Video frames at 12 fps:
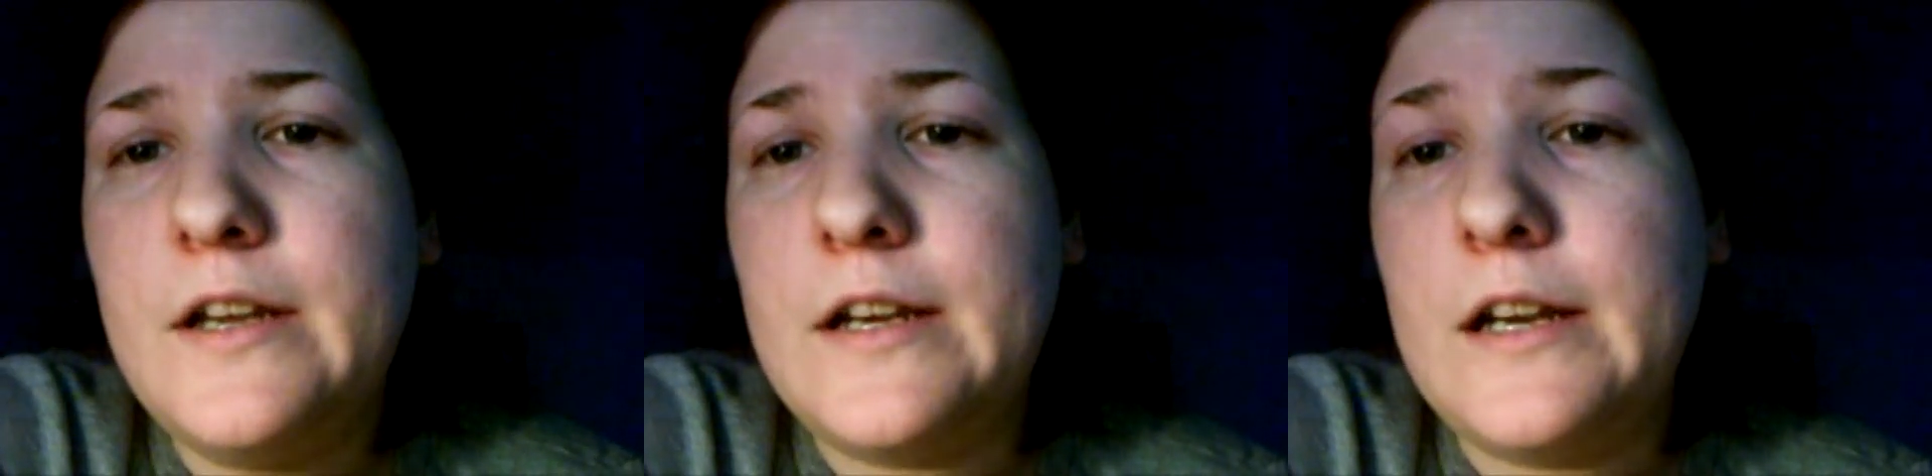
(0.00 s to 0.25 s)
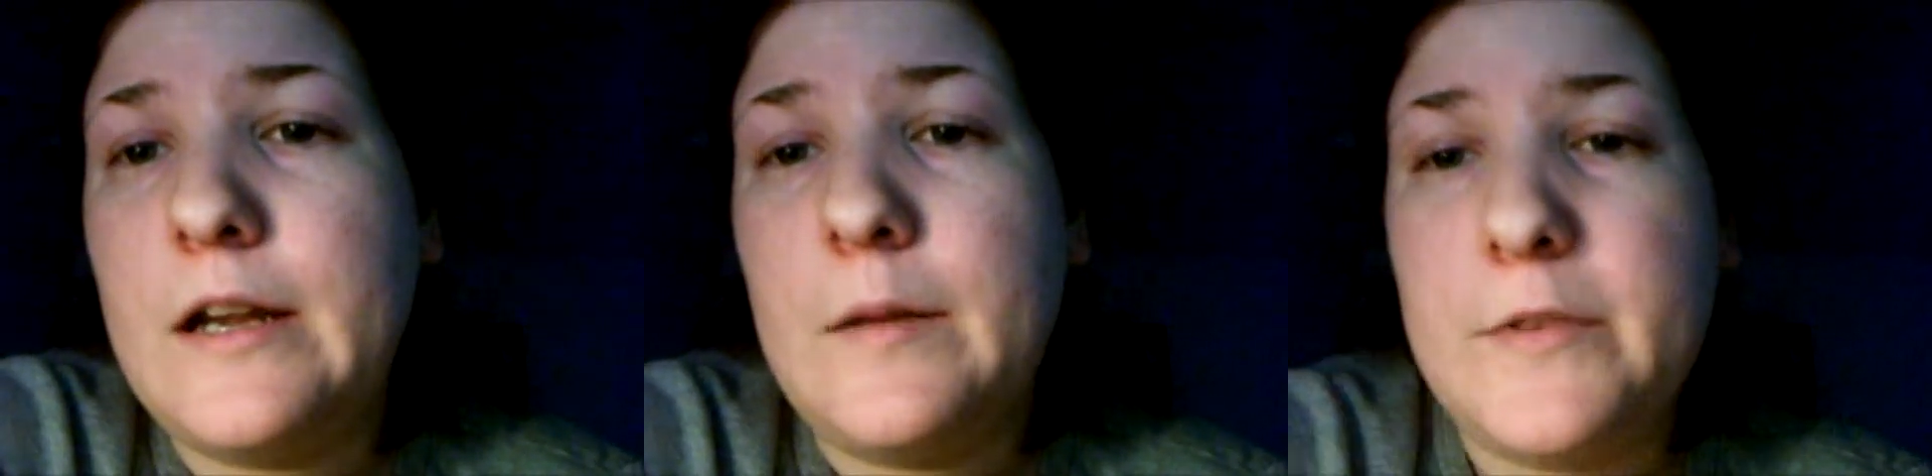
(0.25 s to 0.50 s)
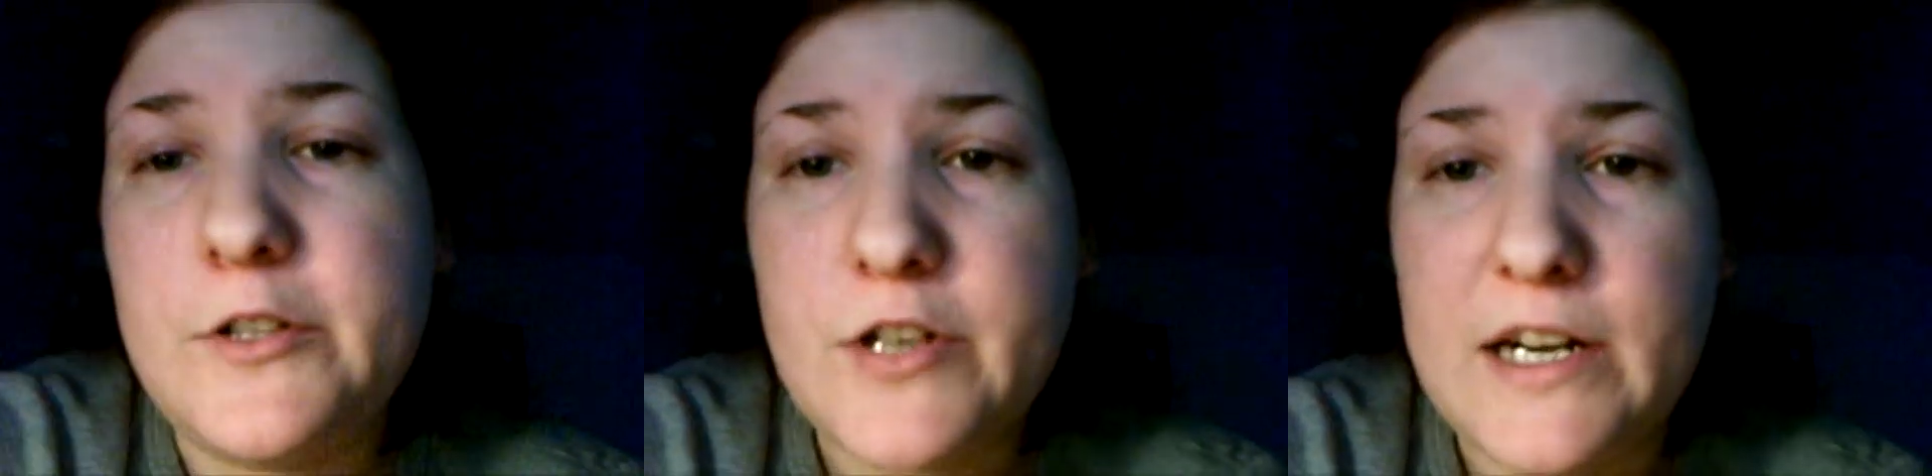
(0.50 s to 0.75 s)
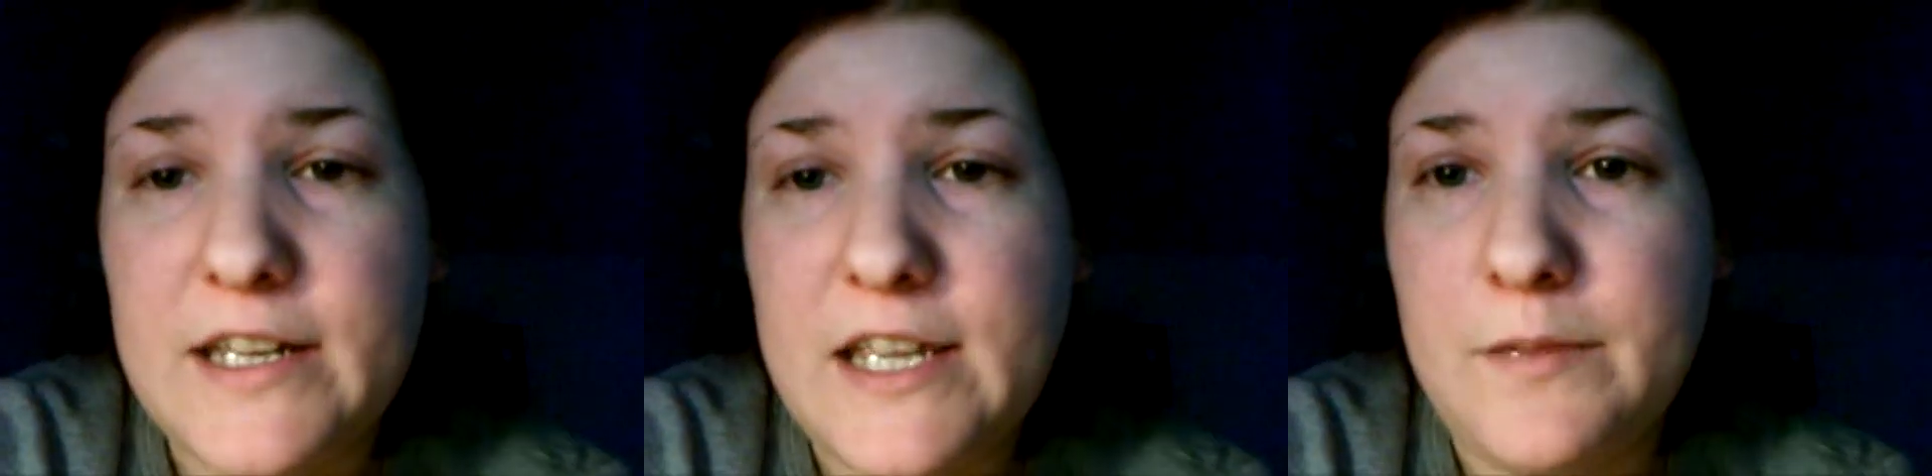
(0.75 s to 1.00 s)
and I'm going to
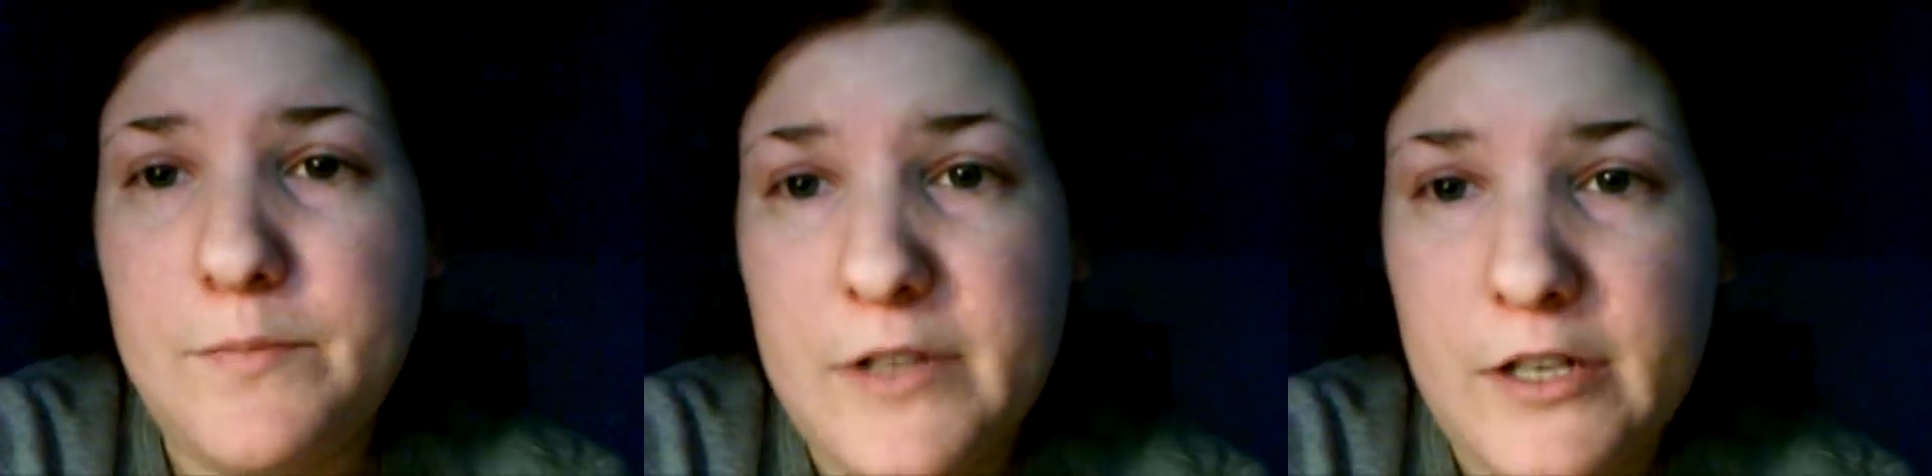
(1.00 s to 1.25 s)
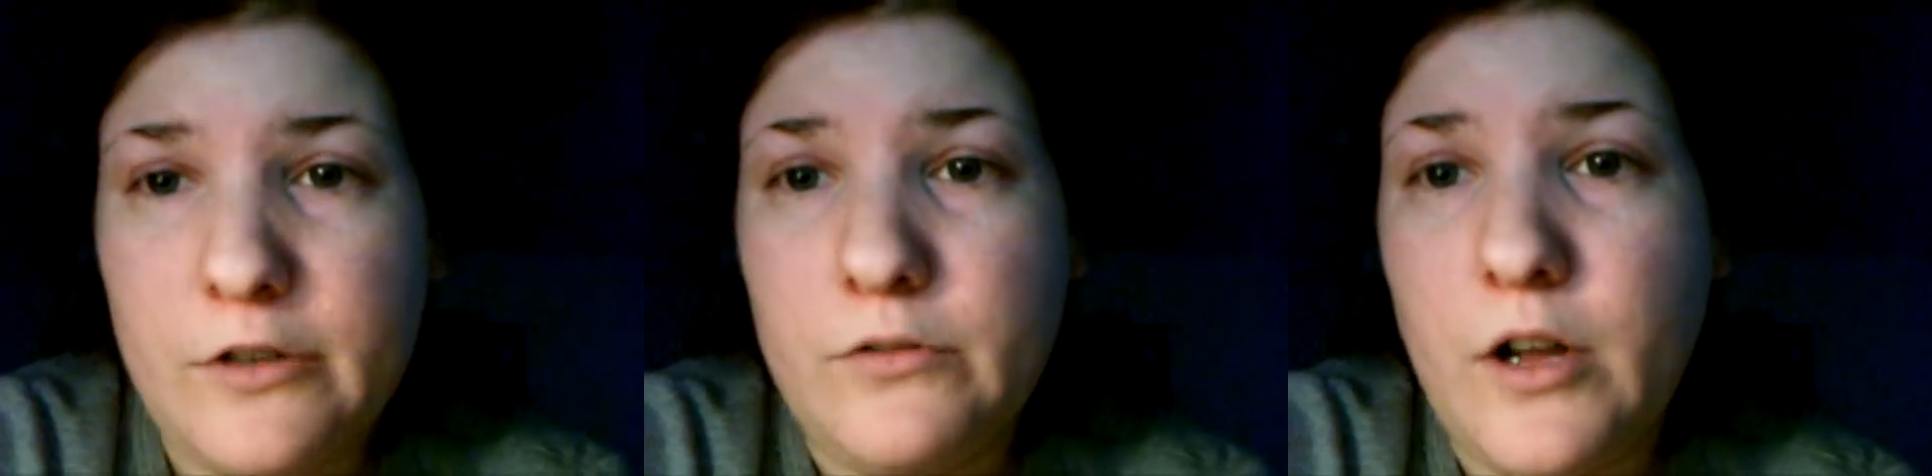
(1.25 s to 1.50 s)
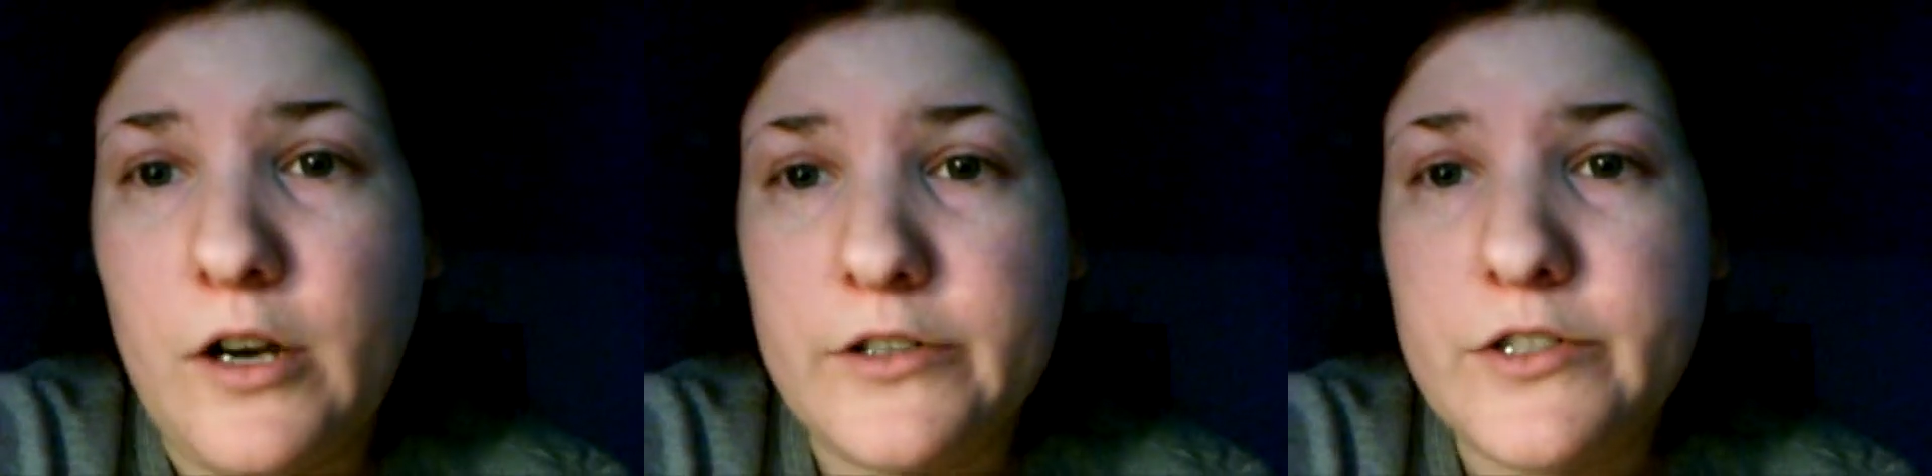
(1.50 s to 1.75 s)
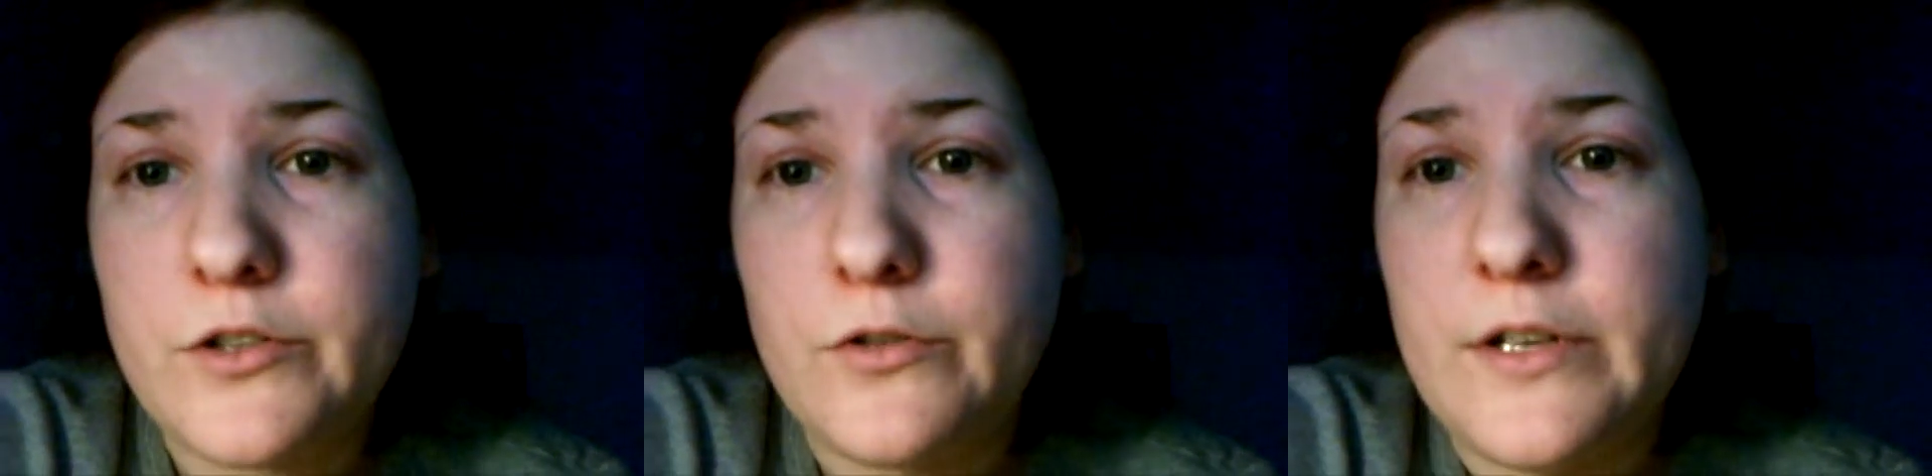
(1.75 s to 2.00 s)
try to keep, long
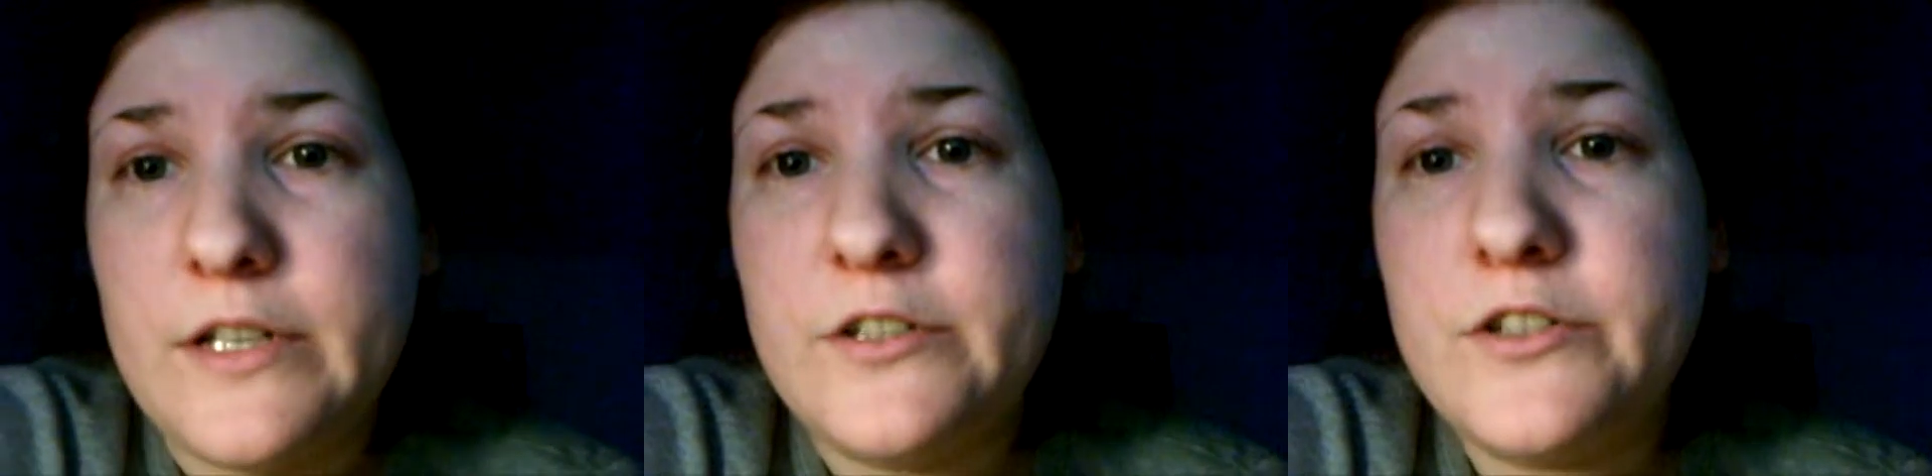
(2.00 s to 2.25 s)
stories